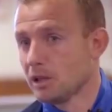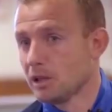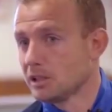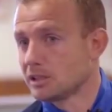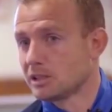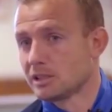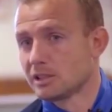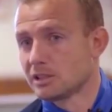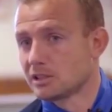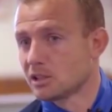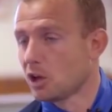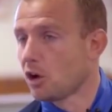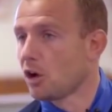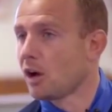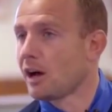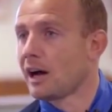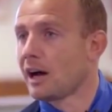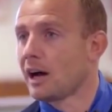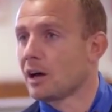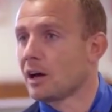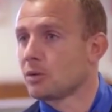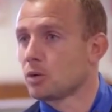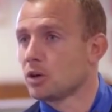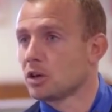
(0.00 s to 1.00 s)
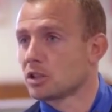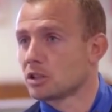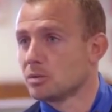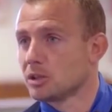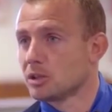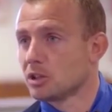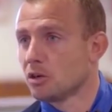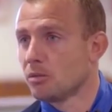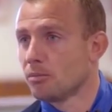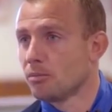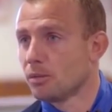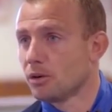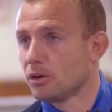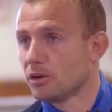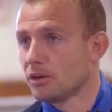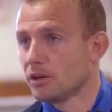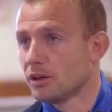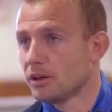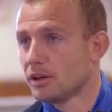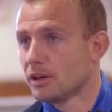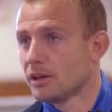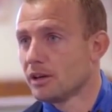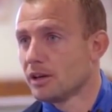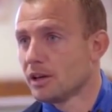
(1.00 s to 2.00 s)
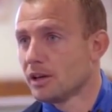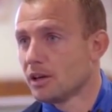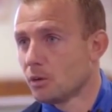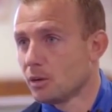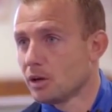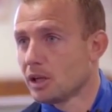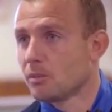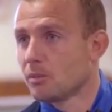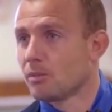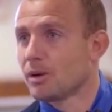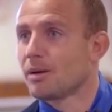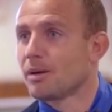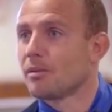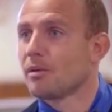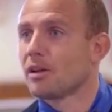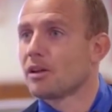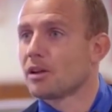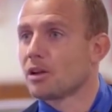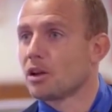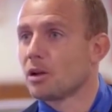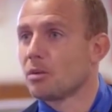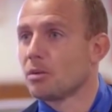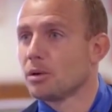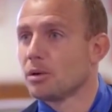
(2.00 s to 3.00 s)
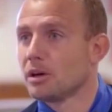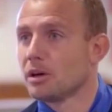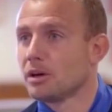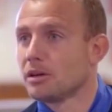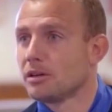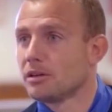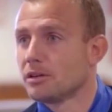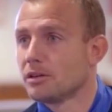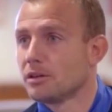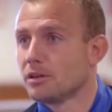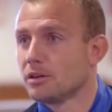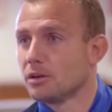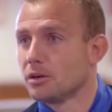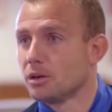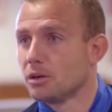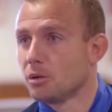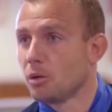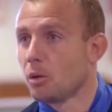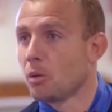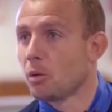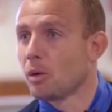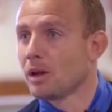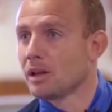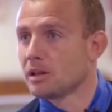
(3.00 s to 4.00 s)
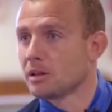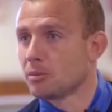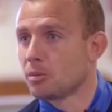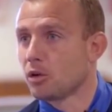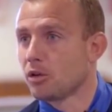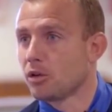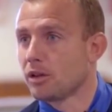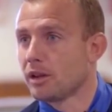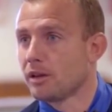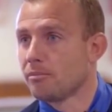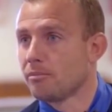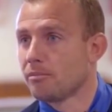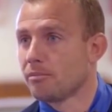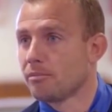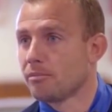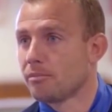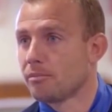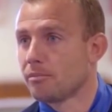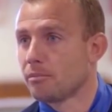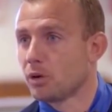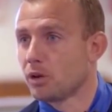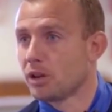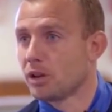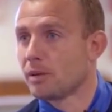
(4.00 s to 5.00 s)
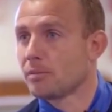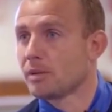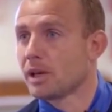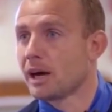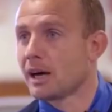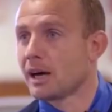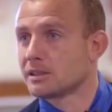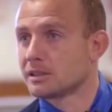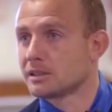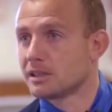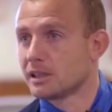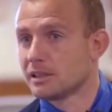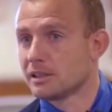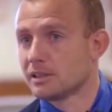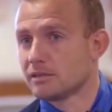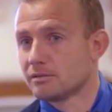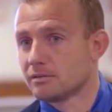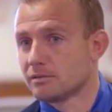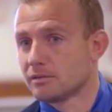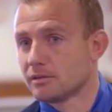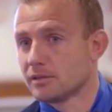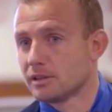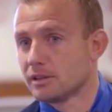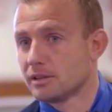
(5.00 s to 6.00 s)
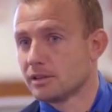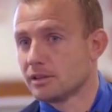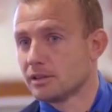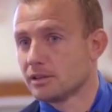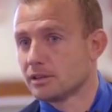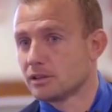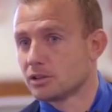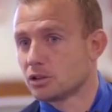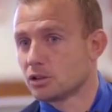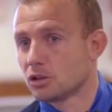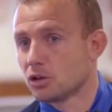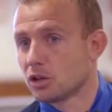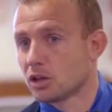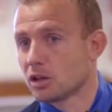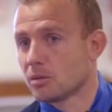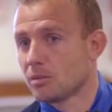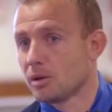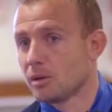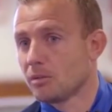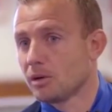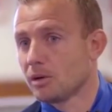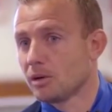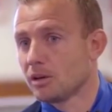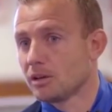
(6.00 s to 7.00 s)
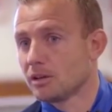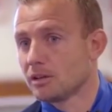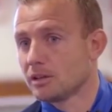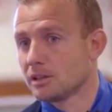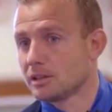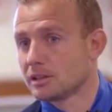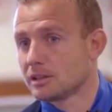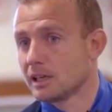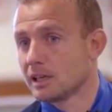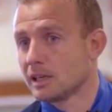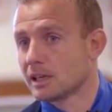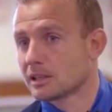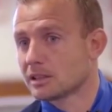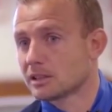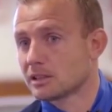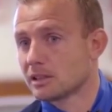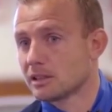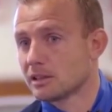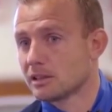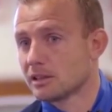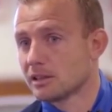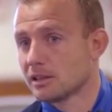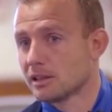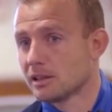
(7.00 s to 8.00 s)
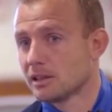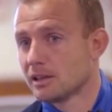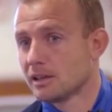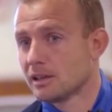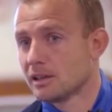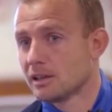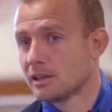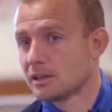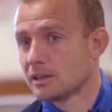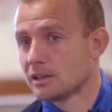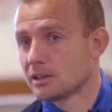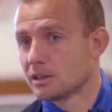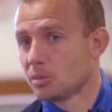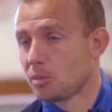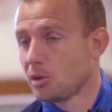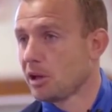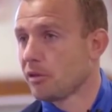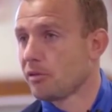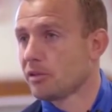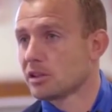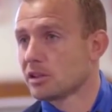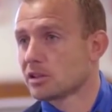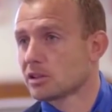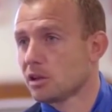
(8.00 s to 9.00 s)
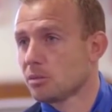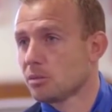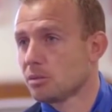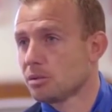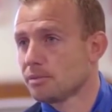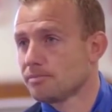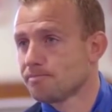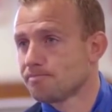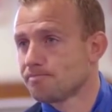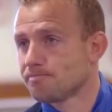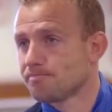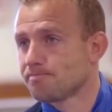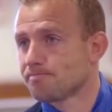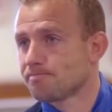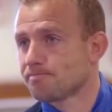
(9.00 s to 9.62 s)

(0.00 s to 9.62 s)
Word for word: But listen, there's a lot of hard work to be done, but we need people at the club who are willing to put them yards in and show the commitment it takes to play for this club.